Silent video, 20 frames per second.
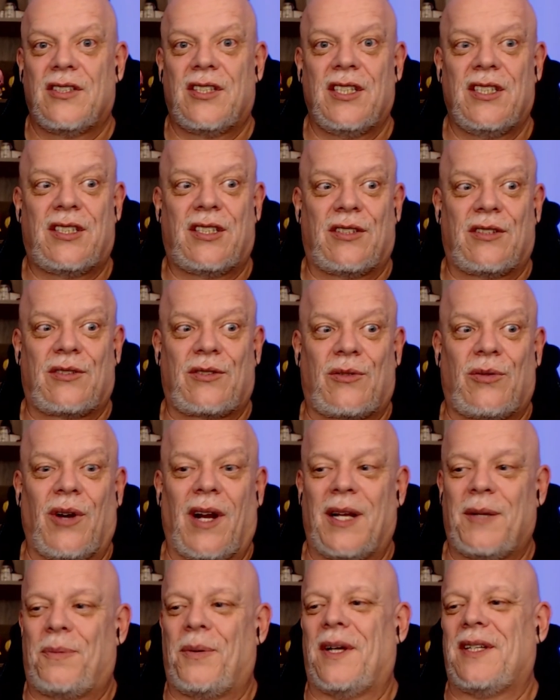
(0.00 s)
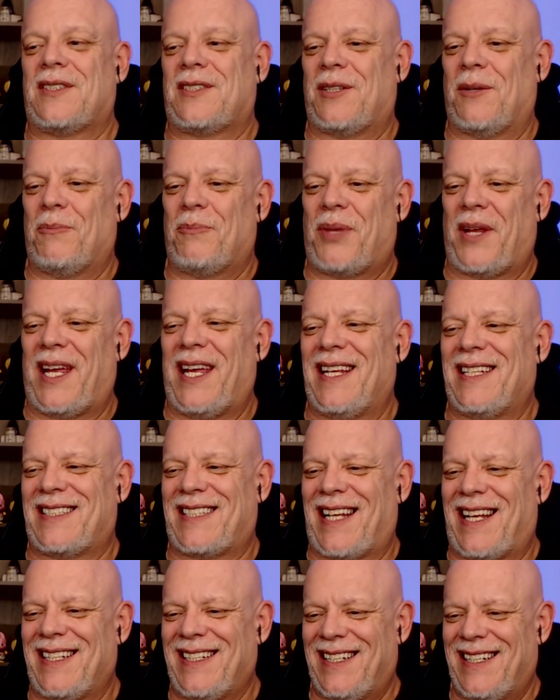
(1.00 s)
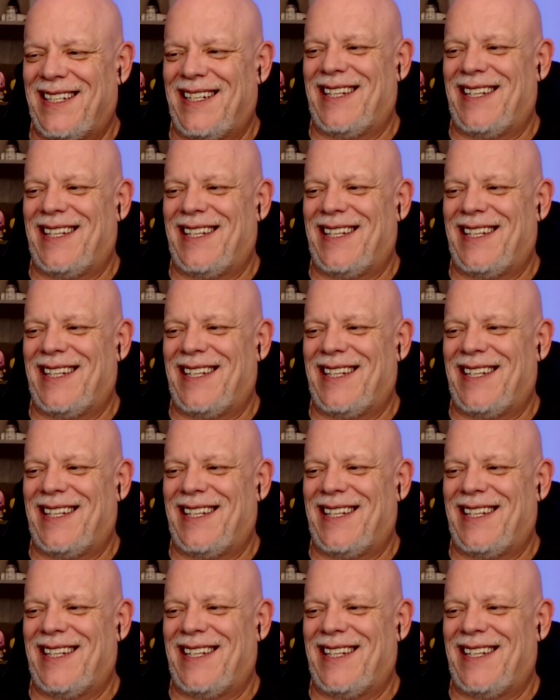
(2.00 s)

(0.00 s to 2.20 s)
Jesus Christ, put some pants on.